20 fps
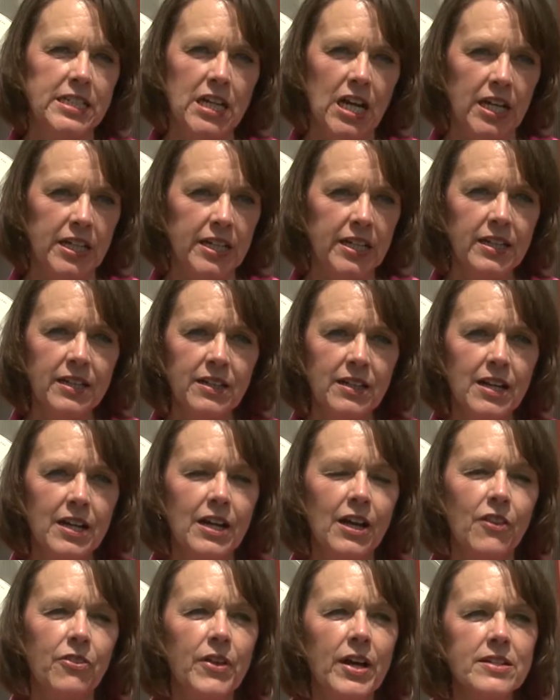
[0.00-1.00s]
honey.
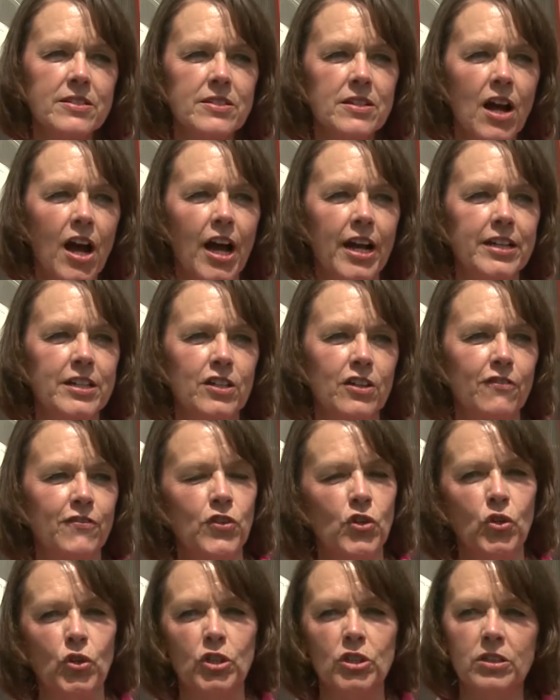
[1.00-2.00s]
That's kind of
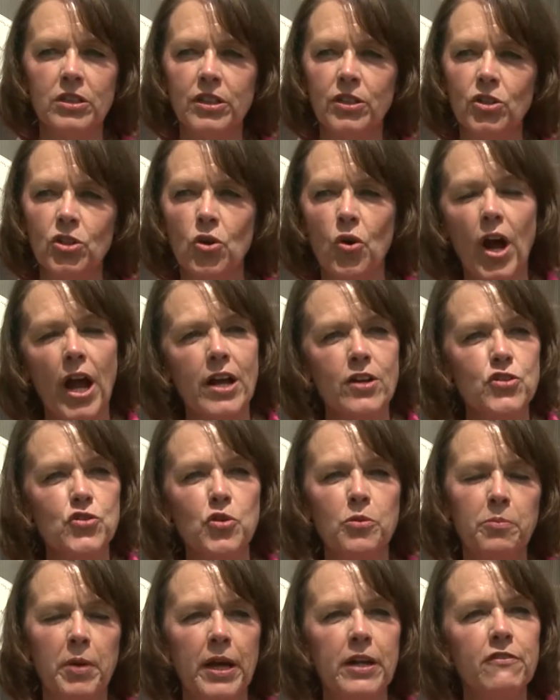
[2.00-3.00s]
your little extra
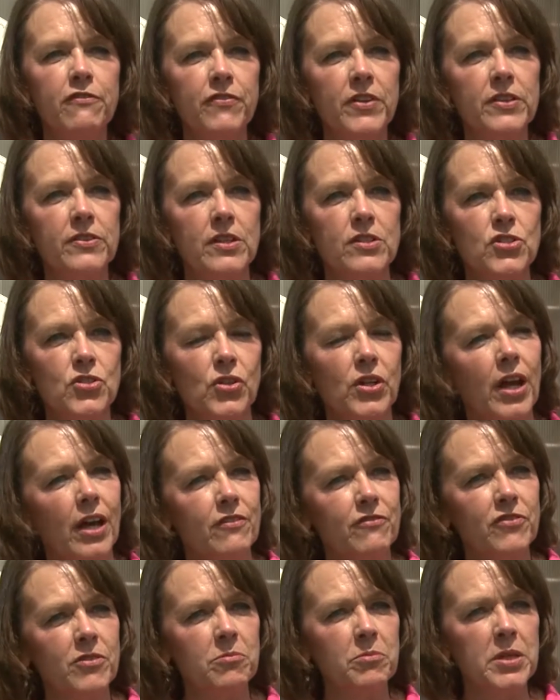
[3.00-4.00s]
benefit that you get
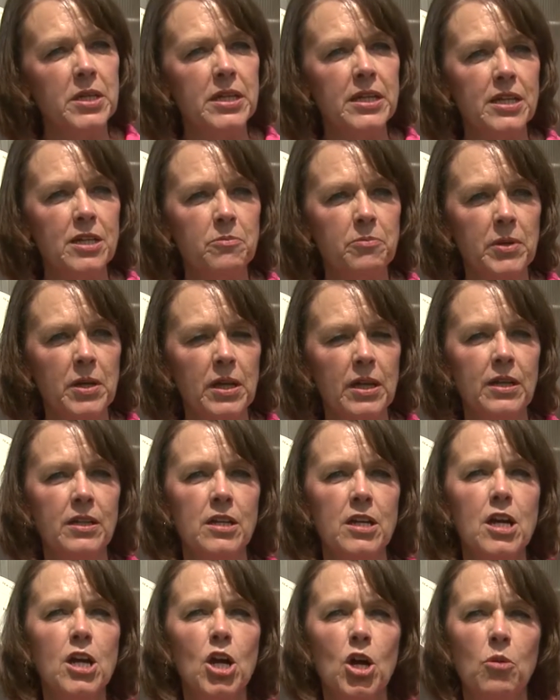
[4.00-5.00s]
from beekeeping.
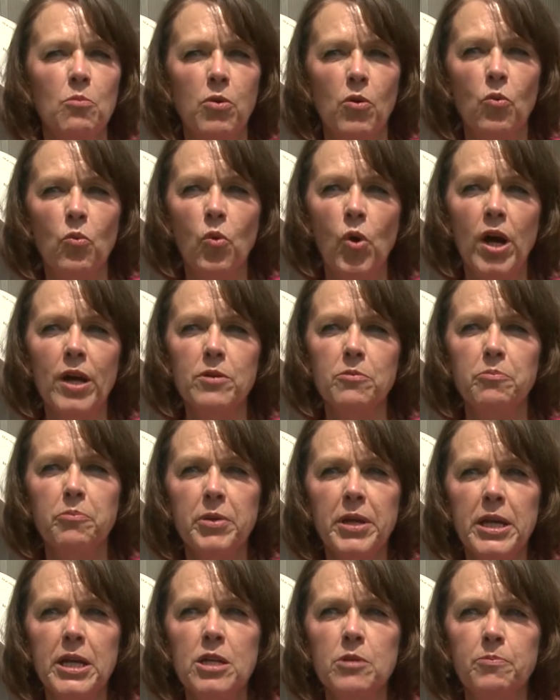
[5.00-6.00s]
But what
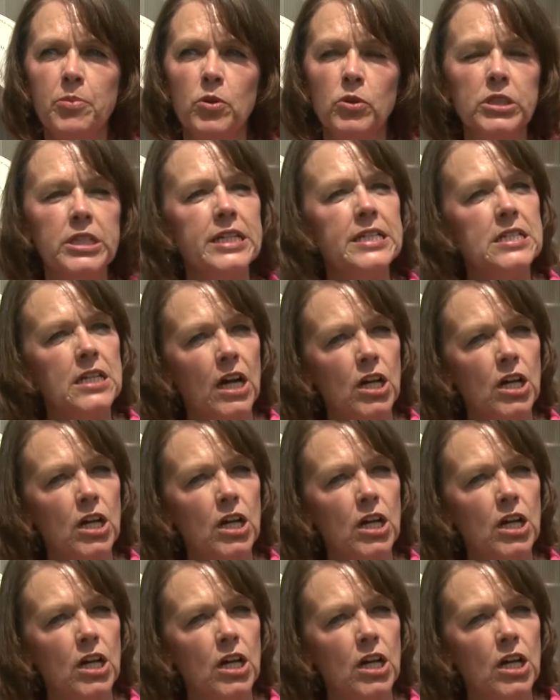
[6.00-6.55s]
people need to